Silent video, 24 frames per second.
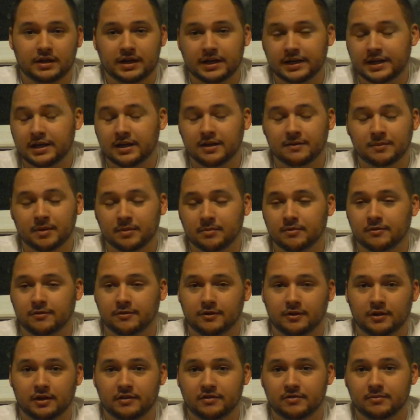I can't remember for
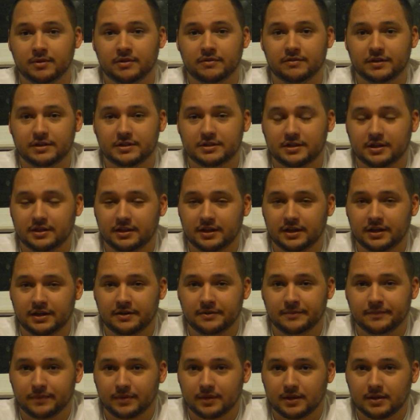the life of me if I said that,
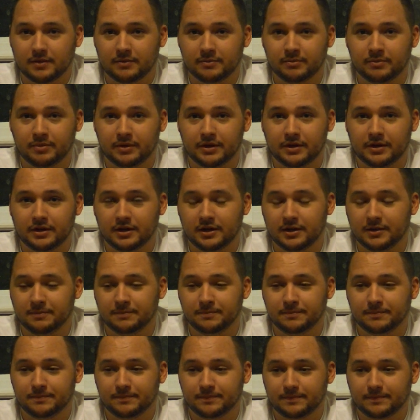but um,